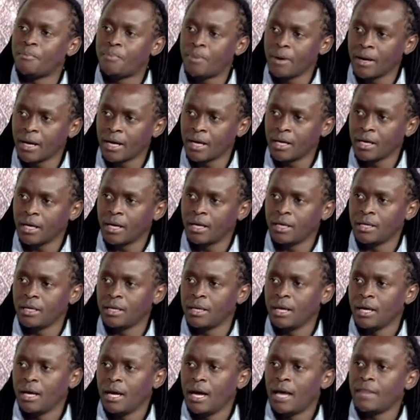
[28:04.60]
are bringing
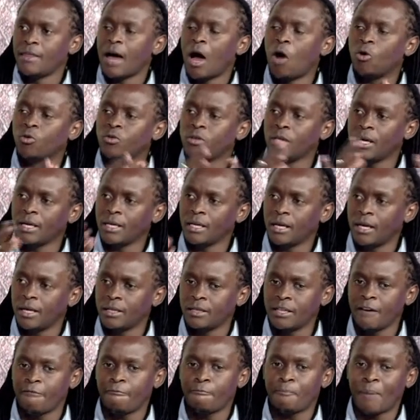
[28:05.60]
in, how they, uh,
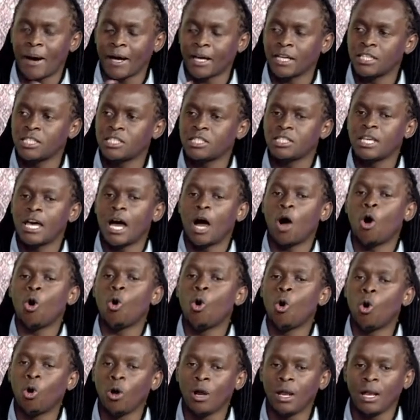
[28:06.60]
they have packaged their
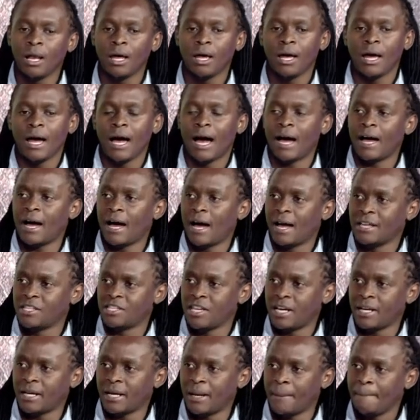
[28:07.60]
whole uh,
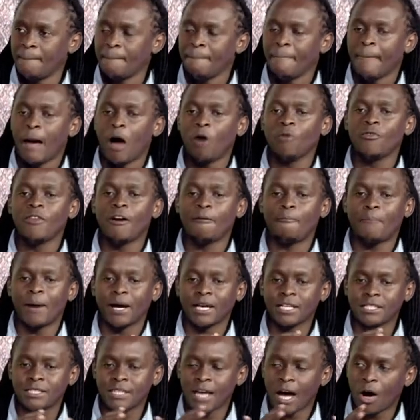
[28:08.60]
agenda, yeah. how they have
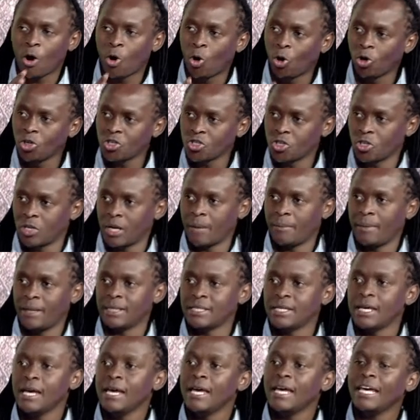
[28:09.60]
packaged their whole
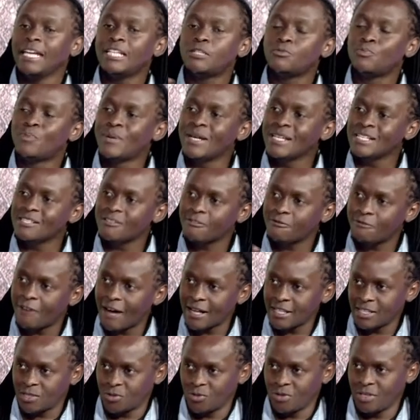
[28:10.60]
tournament. It brings
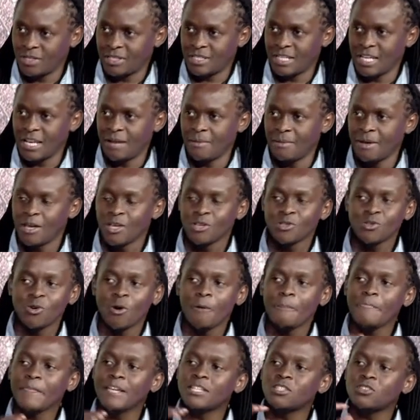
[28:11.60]
fans to the stadium. Yeah.
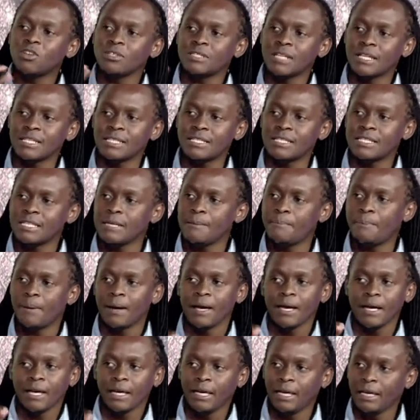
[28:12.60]
So it's not a steep
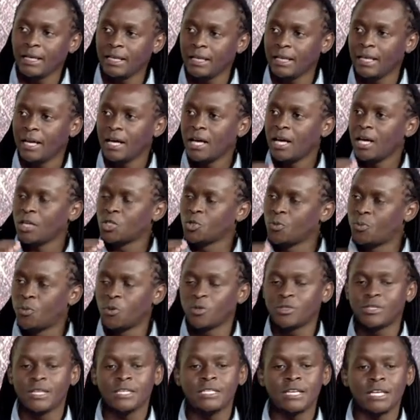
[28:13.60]
hill to
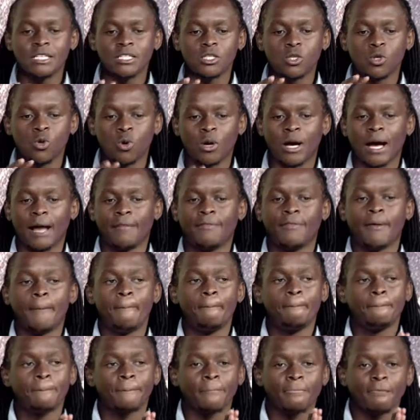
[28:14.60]
put. They just look at
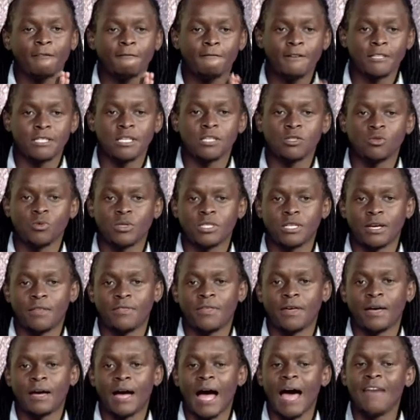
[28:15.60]
the faces which are
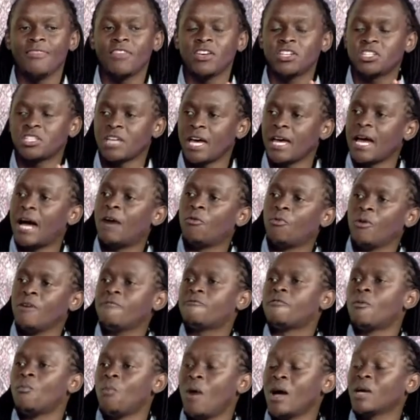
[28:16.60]
there and they shy away
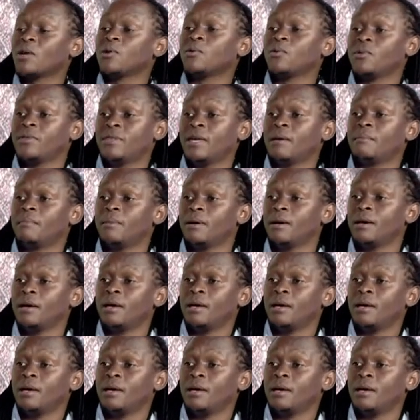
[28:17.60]
from working with them.